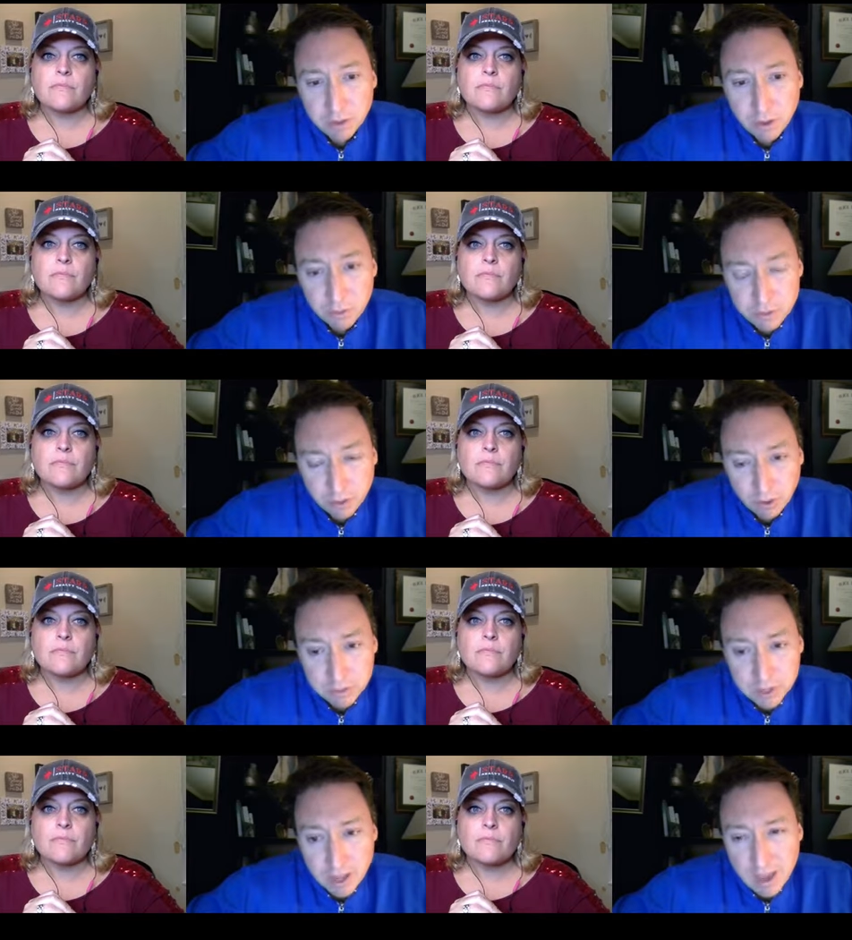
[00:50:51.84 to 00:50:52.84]
Speaker 1: loan
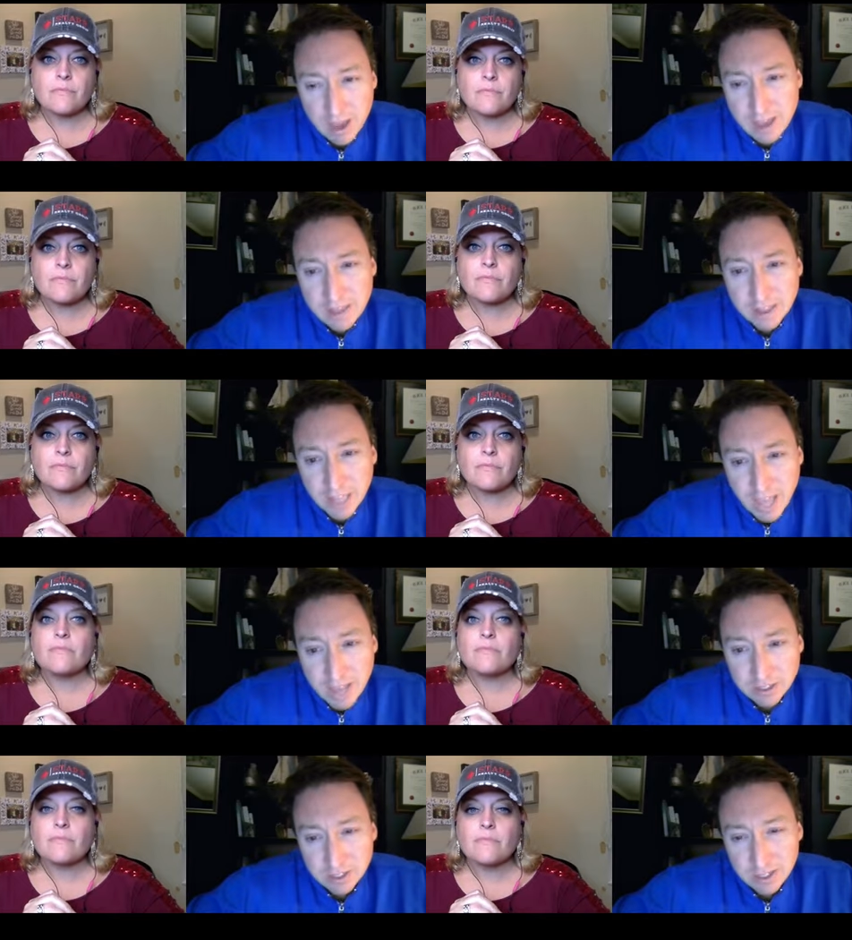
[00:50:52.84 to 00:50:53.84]
terms. And then
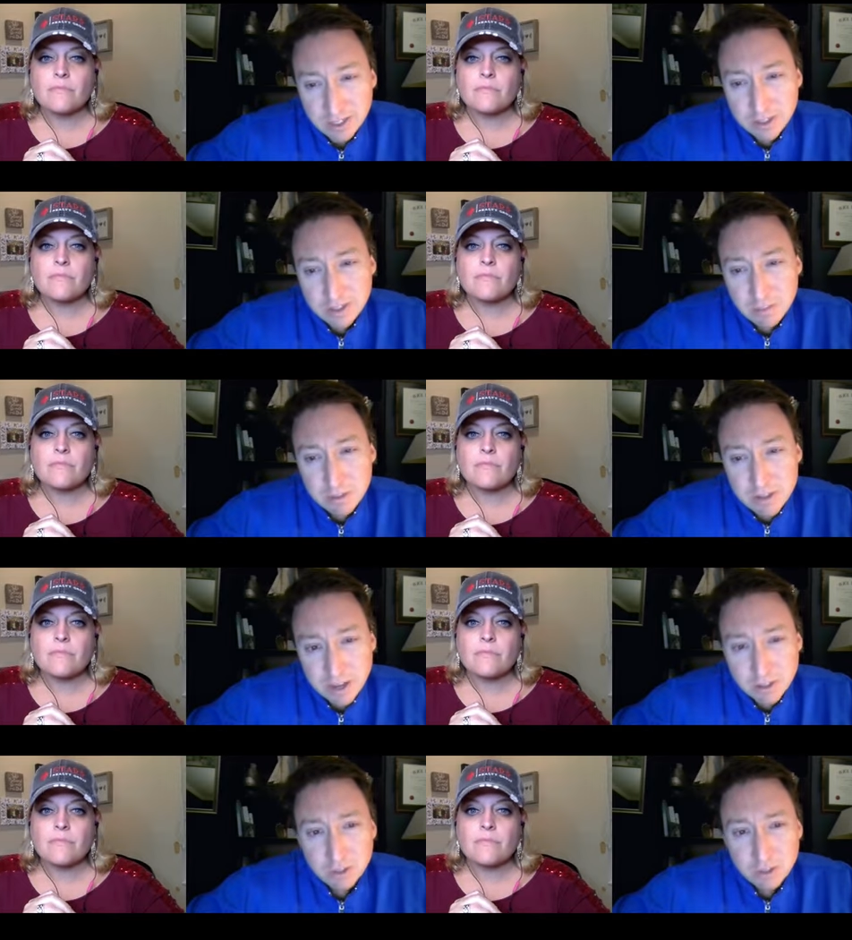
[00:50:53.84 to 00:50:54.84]
lastly, the
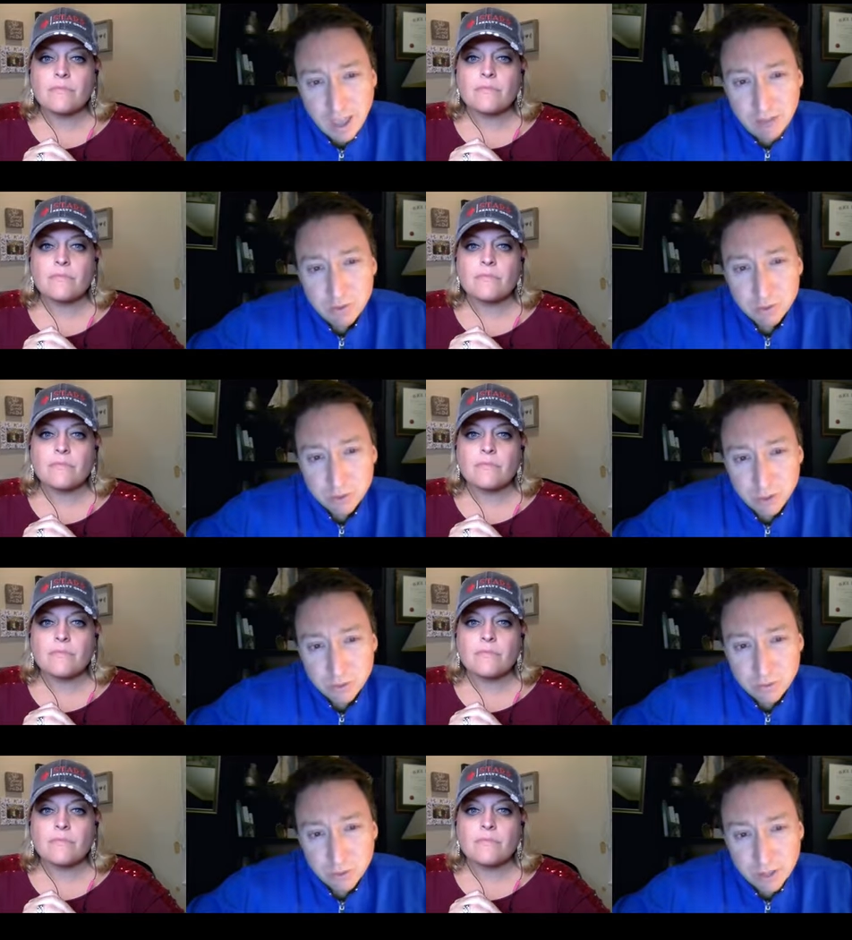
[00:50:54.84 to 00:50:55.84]
potential to have those
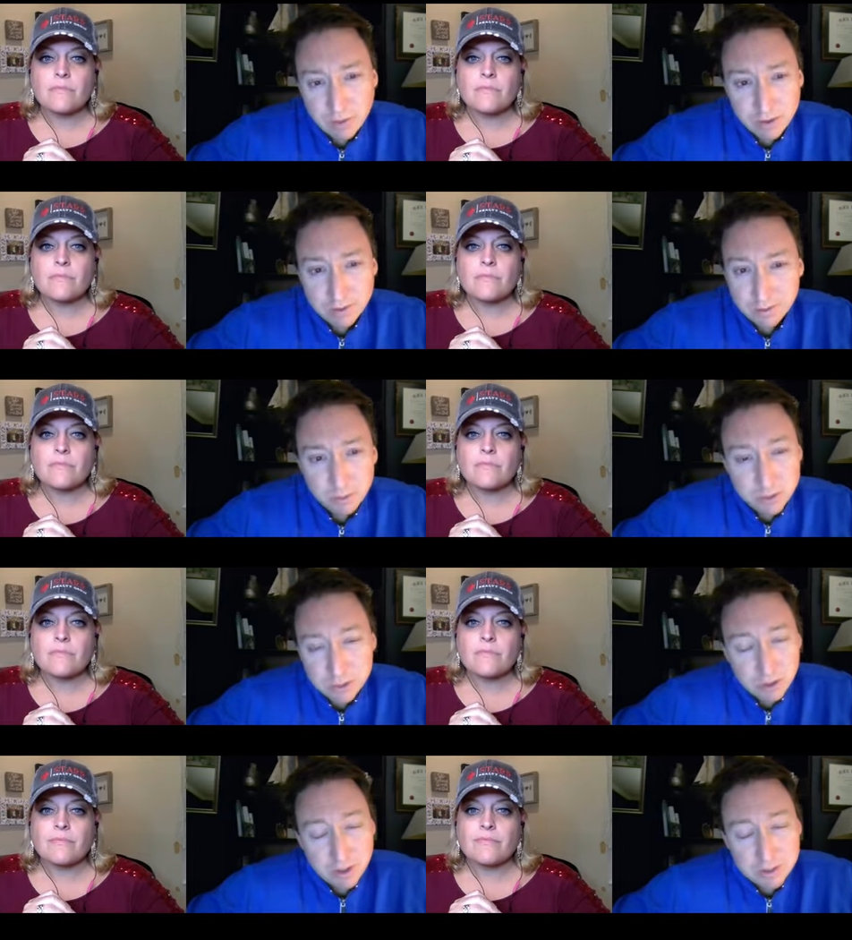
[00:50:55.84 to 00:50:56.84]
loans forgiven, which
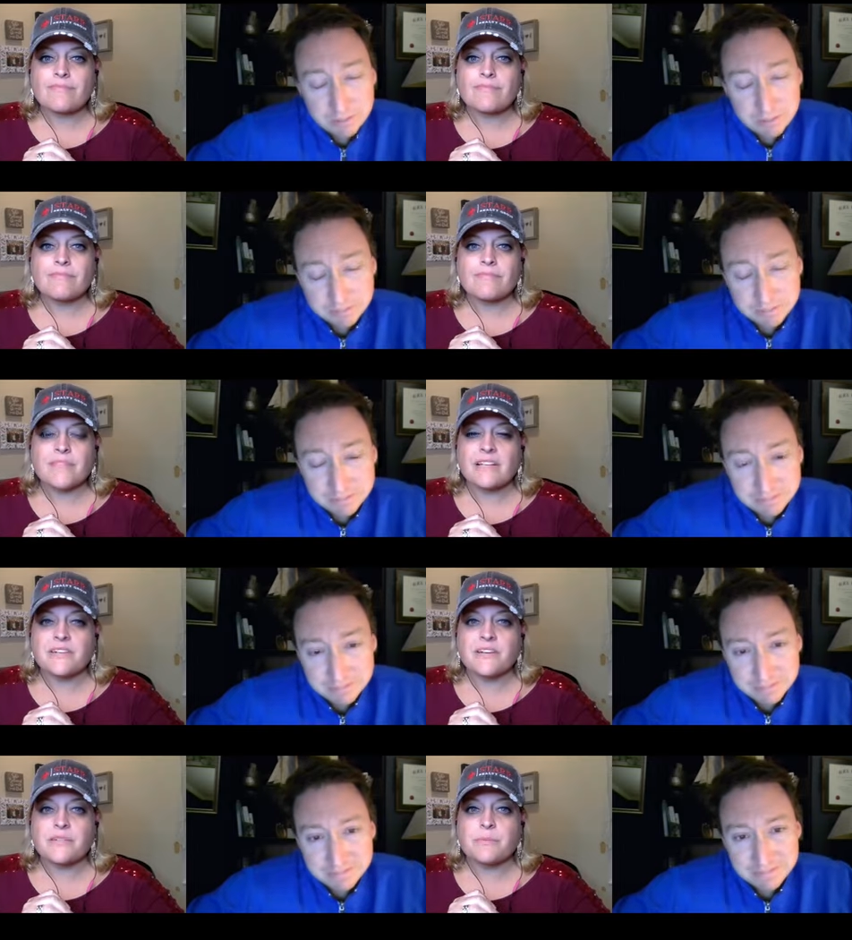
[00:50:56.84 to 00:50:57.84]
is awesome.
Speaker 2: That's
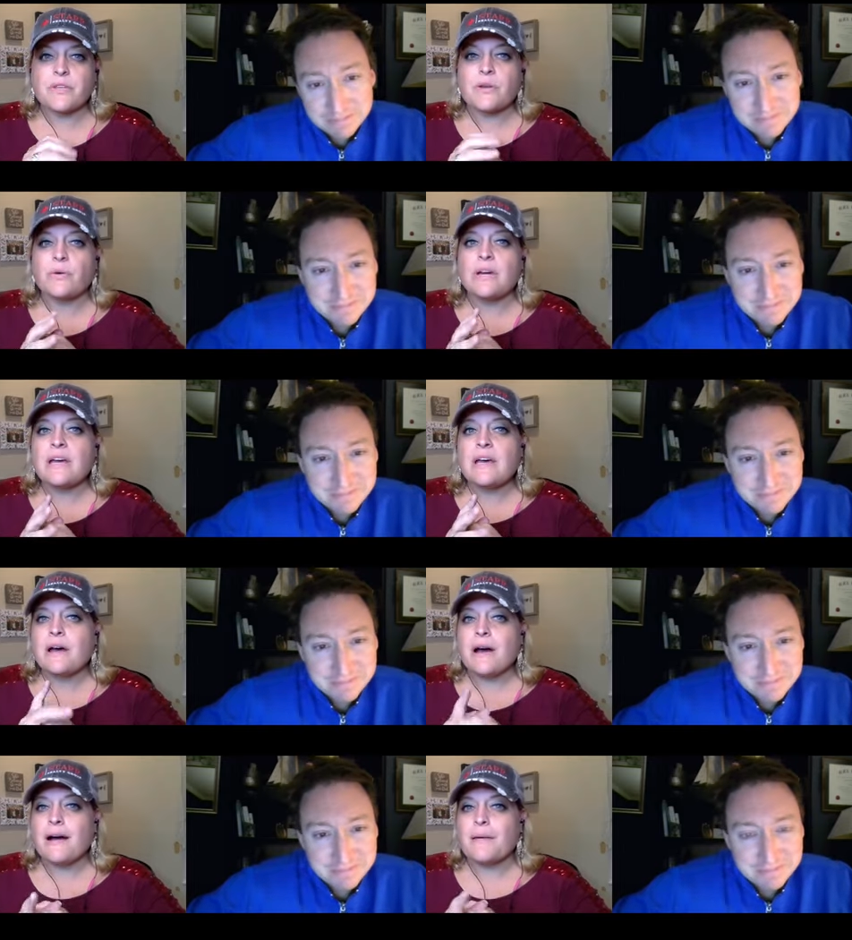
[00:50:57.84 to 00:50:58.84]
awesome. You know,
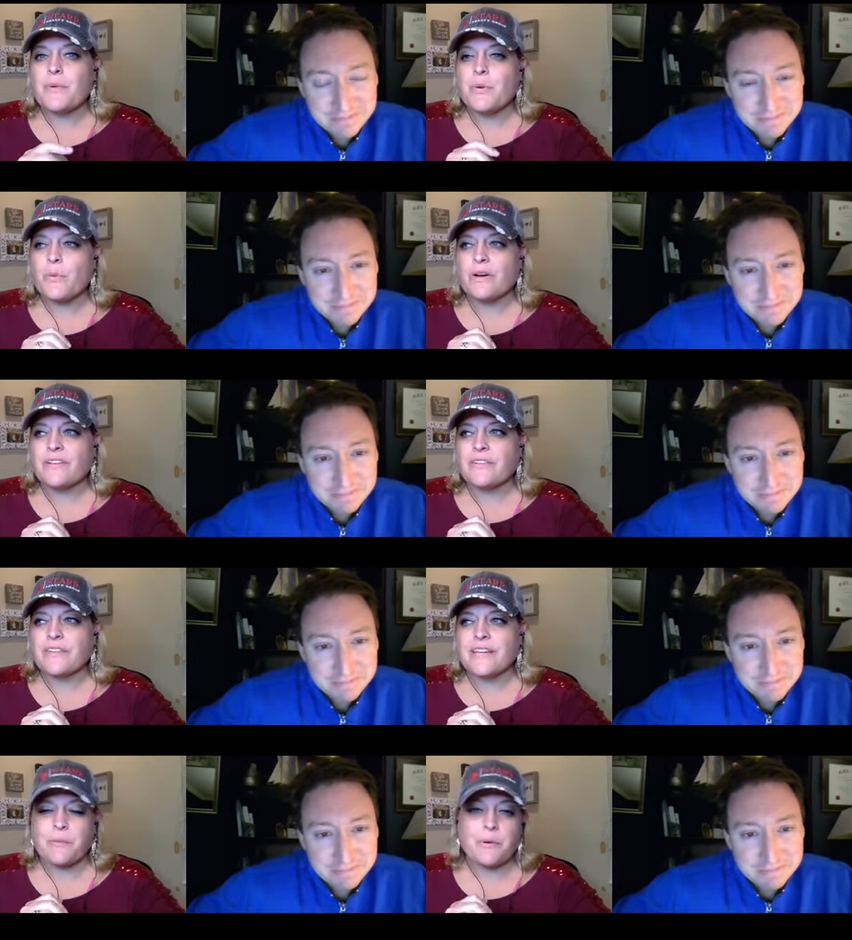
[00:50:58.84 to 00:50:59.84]
um, one other
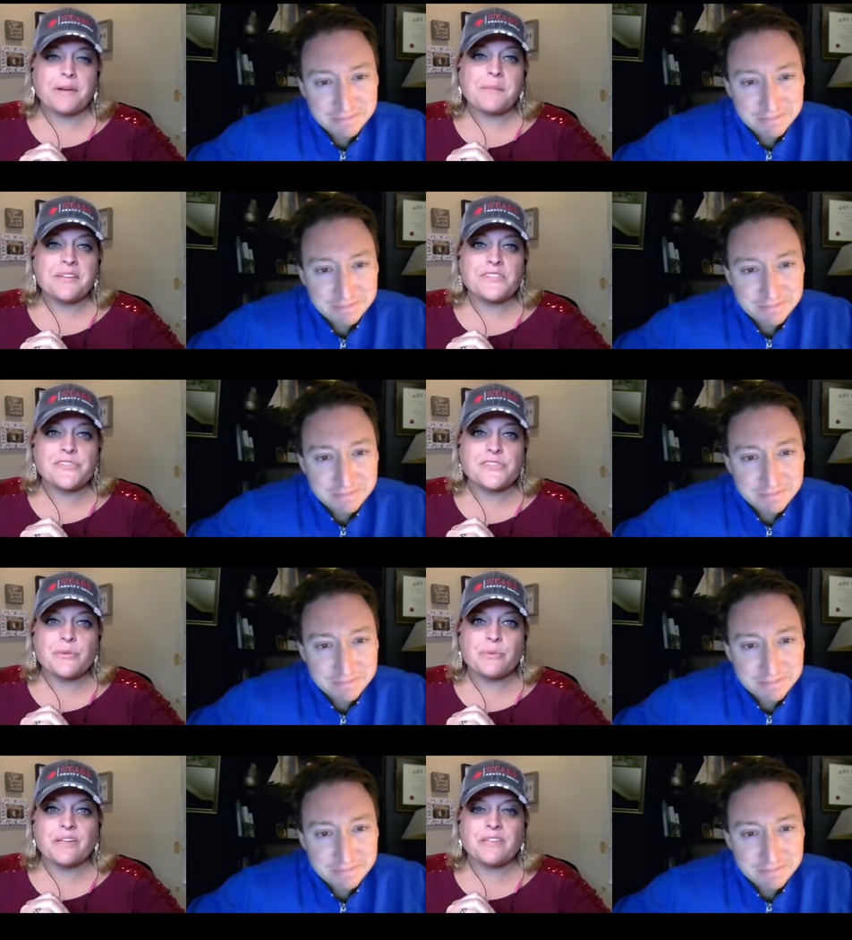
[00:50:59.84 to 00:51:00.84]
thing I want to mention
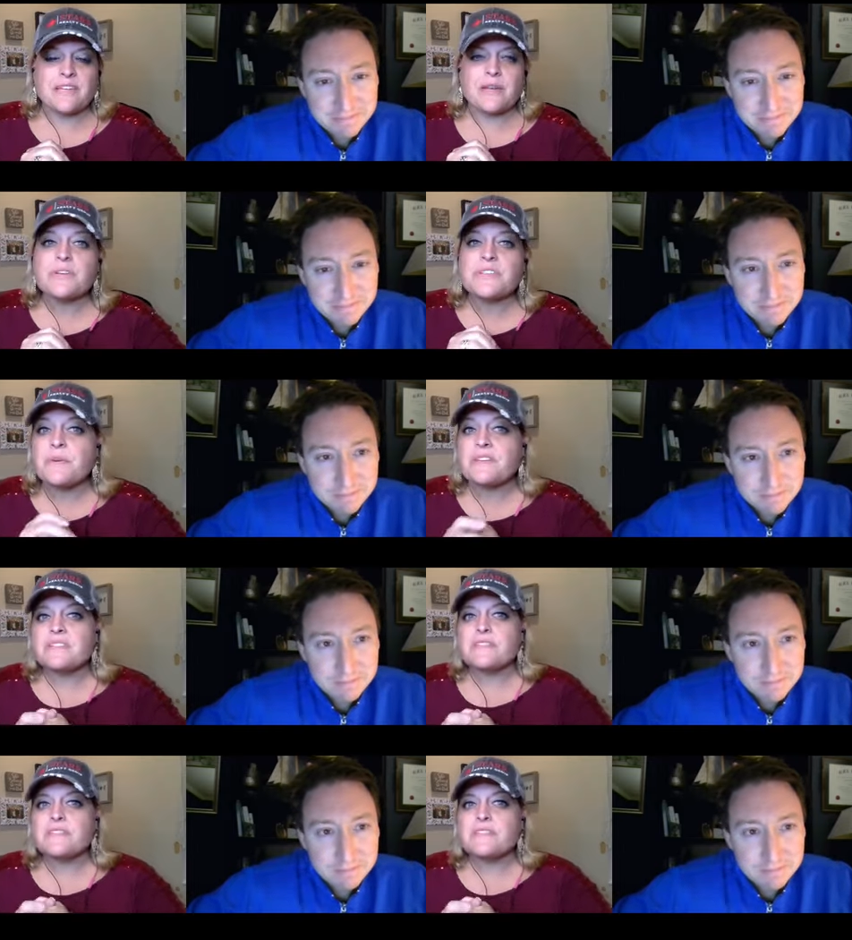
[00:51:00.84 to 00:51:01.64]
too, because I know as business